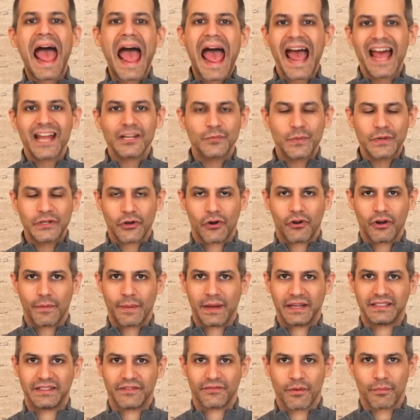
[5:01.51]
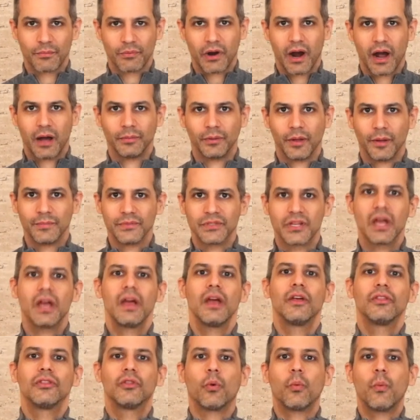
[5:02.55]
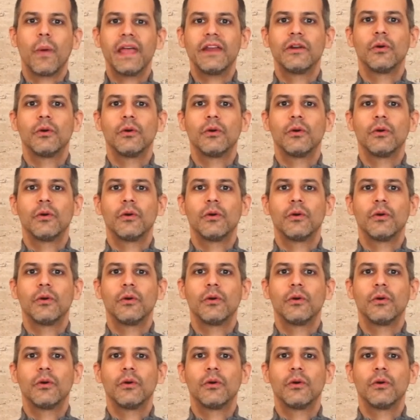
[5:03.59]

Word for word: as we talk about different problems, the way